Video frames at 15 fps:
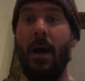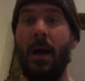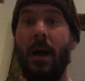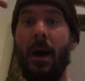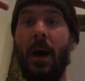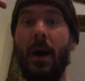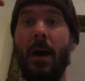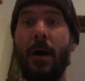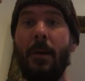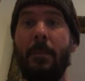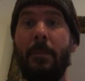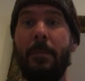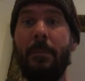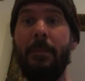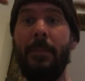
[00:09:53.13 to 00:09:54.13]
up
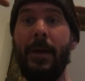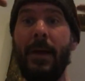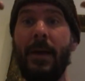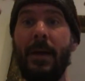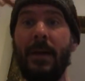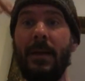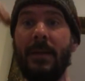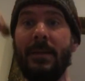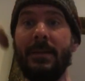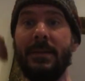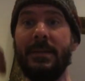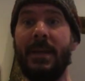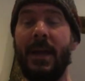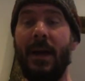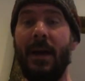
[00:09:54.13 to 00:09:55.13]

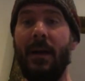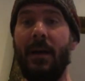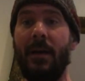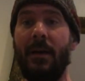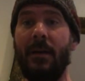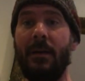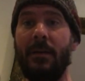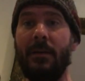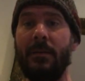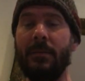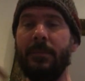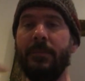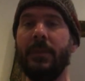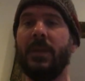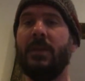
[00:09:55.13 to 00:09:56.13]
and
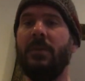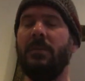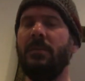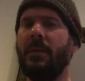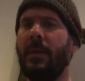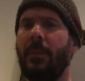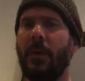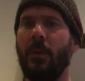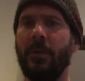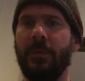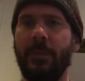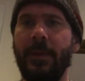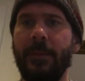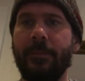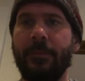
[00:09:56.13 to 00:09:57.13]
down. Can you do that part with
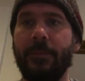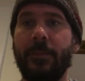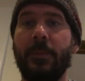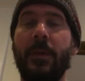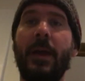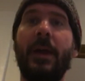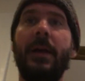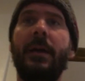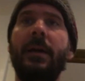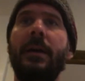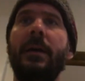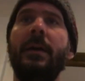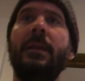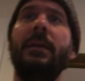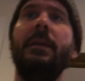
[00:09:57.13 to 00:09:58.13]
me?
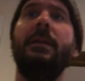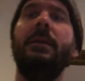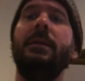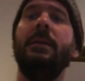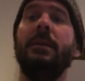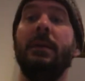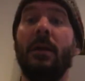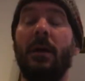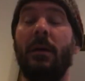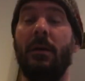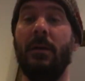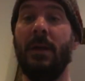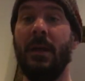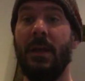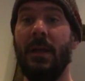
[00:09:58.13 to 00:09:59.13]
Ready, go.
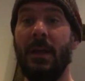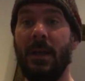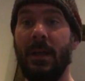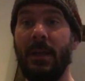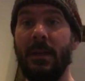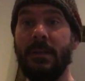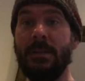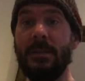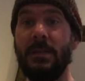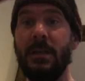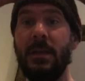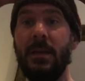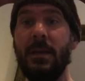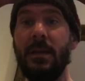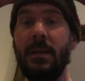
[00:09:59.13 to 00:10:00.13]

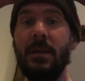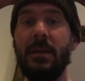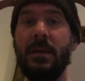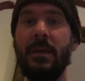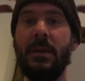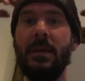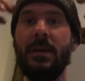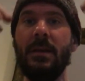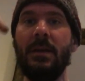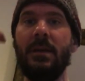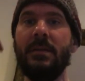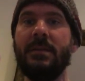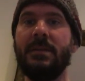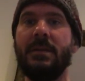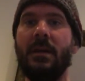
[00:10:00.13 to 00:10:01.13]

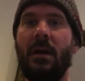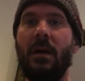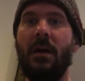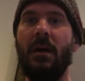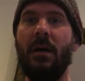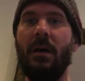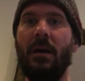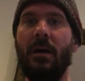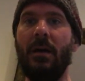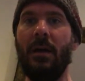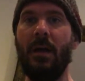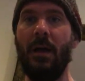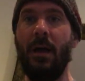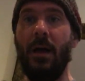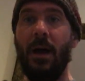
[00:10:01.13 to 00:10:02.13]
Seesaw,
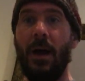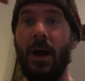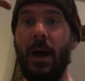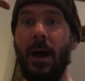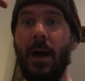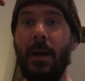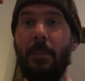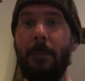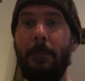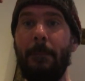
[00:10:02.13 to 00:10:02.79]
up